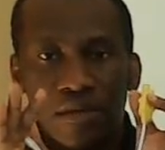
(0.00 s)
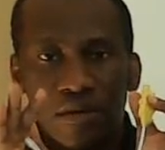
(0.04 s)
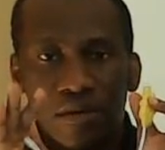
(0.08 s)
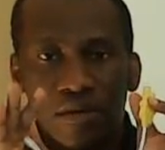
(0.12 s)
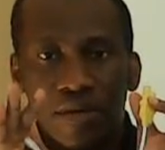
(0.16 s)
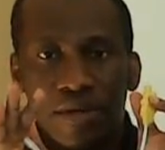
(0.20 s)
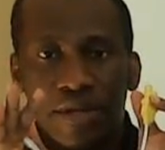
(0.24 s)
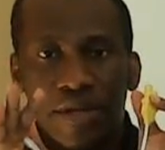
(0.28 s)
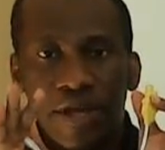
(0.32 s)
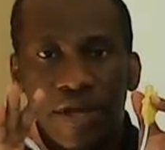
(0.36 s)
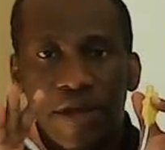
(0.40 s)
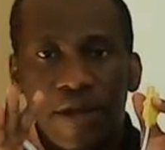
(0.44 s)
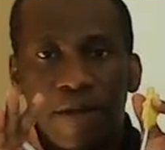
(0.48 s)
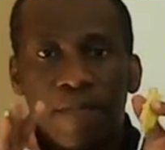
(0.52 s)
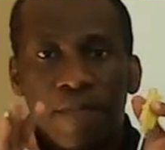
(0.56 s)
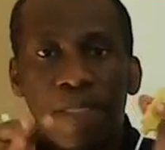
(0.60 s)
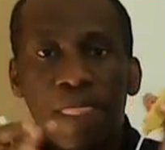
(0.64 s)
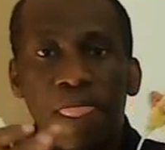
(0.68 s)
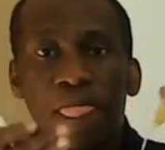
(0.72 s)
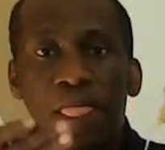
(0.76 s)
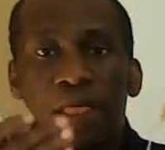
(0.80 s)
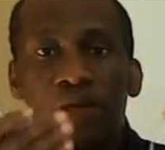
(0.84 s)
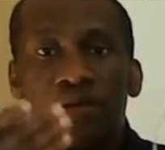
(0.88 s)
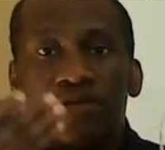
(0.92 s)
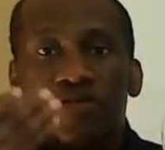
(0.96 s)
Okay,
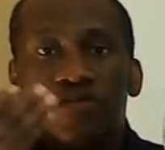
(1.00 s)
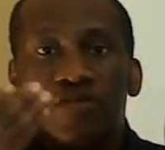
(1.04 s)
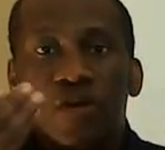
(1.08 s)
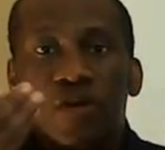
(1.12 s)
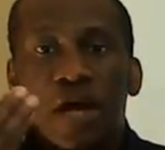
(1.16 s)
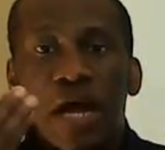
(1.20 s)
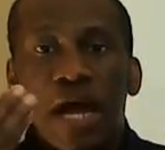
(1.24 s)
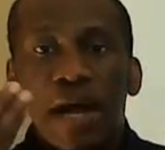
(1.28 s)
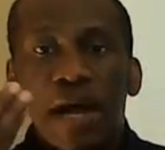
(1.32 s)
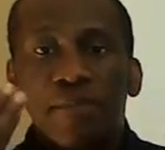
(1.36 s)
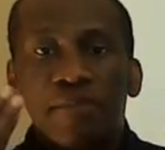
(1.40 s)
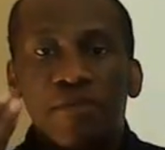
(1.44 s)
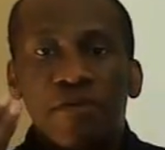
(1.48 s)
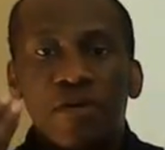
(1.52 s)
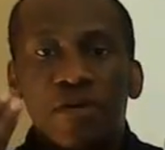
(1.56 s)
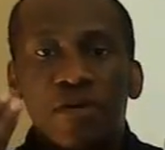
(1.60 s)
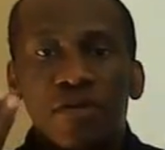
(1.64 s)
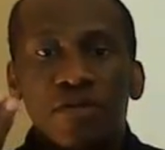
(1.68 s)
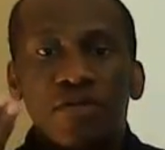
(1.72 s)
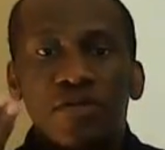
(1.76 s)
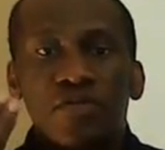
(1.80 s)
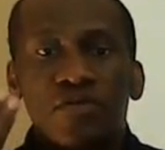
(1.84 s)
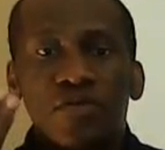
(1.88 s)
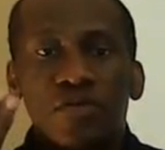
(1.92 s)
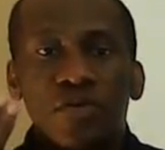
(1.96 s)
so I
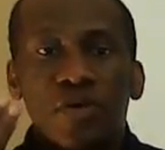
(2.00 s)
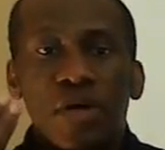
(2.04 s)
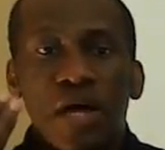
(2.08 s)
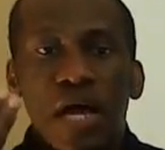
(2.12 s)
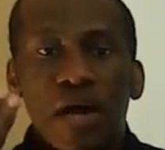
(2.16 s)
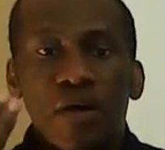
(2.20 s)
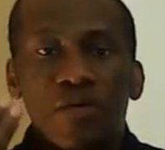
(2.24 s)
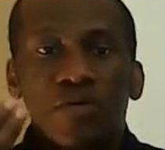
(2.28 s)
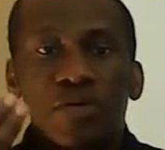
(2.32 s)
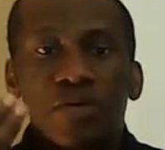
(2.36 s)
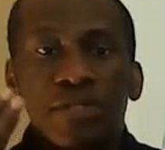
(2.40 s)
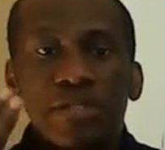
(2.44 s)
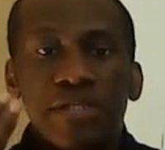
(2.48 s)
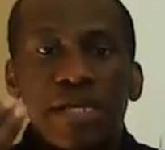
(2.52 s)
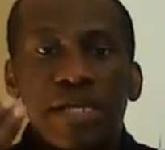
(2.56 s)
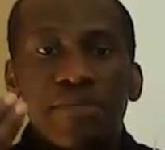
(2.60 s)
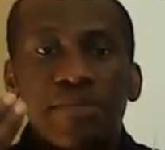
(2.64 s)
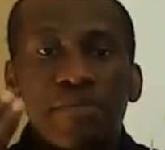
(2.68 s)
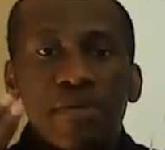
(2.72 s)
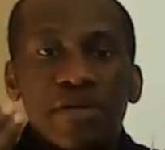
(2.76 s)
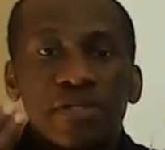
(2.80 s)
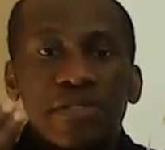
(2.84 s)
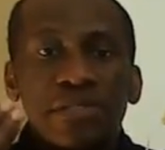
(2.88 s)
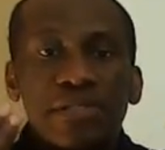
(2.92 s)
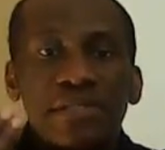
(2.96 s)
will
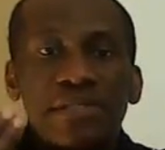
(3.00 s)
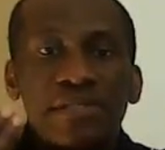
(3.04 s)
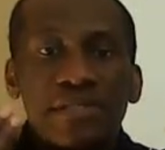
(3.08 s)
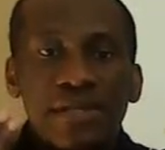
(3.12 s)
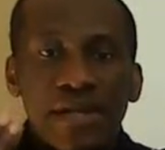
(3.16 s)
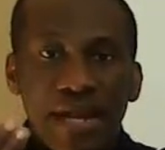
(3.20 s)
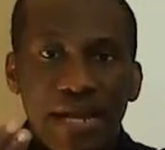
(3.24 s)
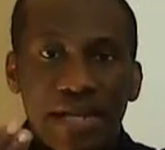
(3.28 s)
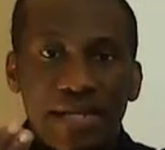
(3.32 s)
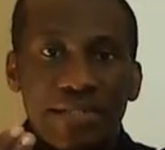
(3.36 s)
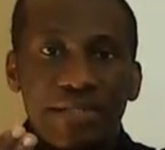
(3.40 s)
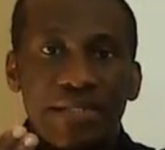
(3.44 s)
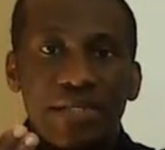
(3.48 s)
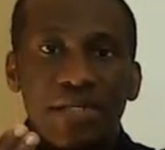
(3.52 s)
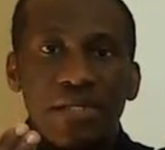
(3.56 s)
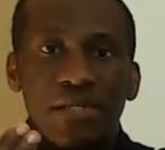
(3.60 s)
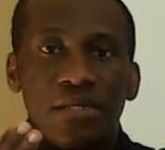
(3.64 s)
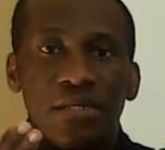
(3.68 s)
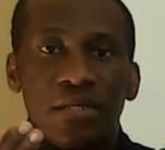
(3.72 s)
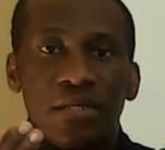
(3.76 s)
demonstrate